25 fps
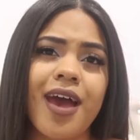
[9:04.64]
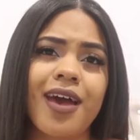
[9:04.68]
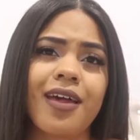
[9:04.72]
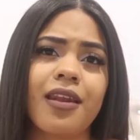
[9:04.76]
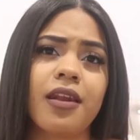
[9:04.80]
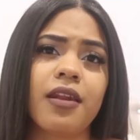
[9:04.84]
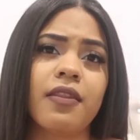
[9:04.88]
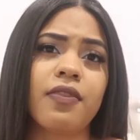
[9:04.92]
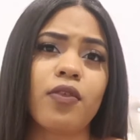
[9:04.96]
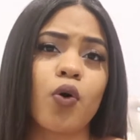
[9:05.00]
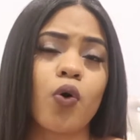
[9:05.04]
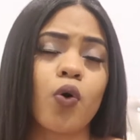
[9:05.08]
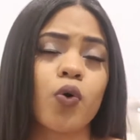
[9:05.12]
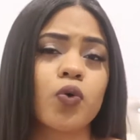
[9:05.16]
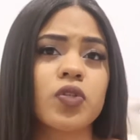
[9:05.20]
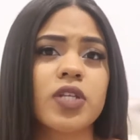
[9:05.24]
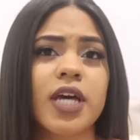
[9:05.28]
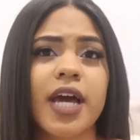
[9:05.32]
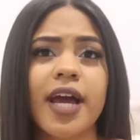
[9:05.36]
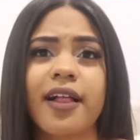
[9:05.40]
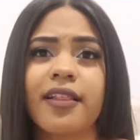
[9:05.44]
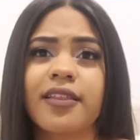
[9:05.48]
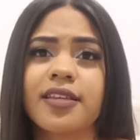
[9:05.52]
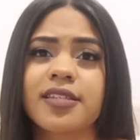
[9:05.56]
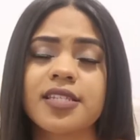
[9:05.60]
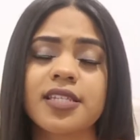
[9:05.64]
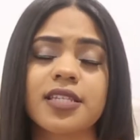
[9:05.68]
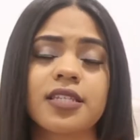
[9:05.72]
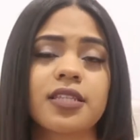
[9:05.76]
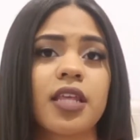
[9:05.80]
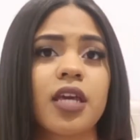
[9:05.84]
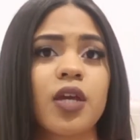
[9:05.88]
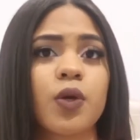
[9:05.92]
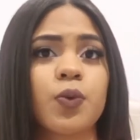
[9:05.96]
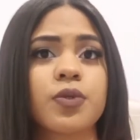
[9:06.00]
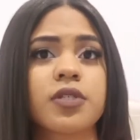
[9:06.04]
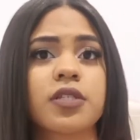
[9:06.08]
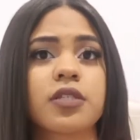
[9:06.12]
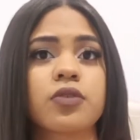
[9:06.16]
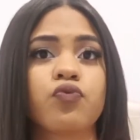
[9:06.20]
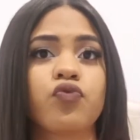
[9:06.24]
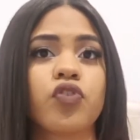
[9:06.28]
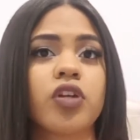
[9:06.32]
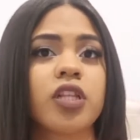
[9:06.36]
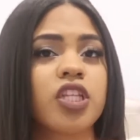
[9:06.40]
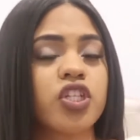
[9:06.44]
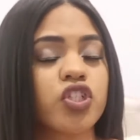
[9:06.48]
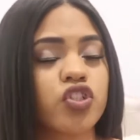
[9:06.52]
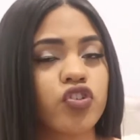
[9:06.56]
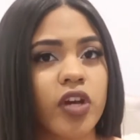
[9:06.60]
and the whole dialysis thing was
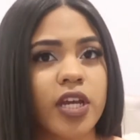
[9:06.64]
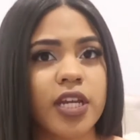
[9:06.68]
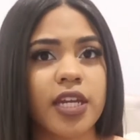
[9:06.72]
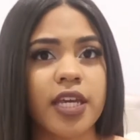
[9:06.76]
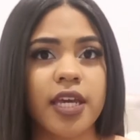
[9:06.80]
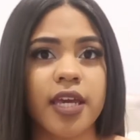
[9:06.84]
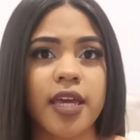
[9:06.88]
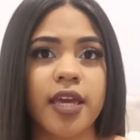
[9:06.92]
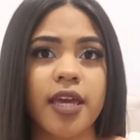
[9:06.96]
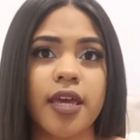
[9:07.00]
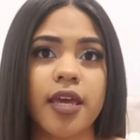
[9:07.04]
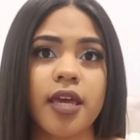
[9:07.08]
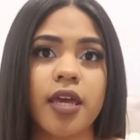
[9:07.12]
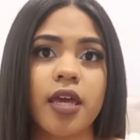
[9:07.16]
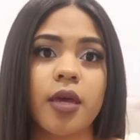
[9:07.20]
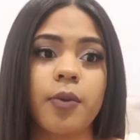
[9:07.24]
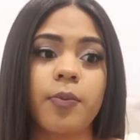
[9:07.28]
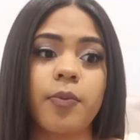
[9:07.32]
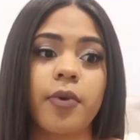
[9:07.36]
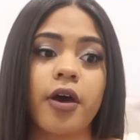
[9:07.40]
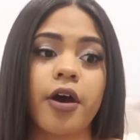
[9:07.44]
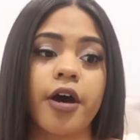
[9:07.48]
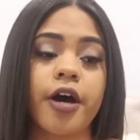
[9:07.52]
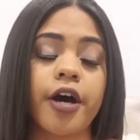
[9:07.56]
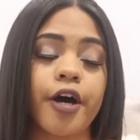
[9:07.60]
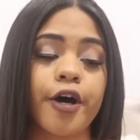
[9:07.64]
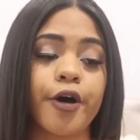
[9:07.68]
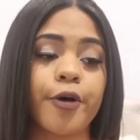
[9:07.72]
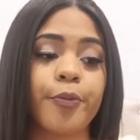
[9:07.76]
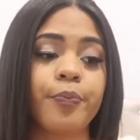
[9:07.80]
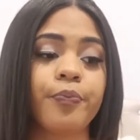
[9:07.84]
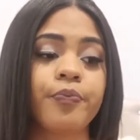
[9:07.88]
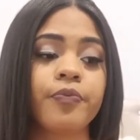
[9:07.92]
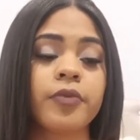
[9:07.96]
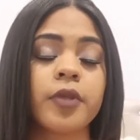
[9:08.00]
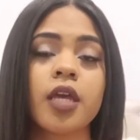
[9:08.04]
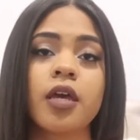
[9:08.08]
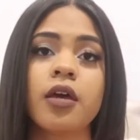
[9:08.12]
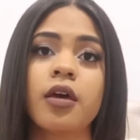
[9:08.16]
really draining him.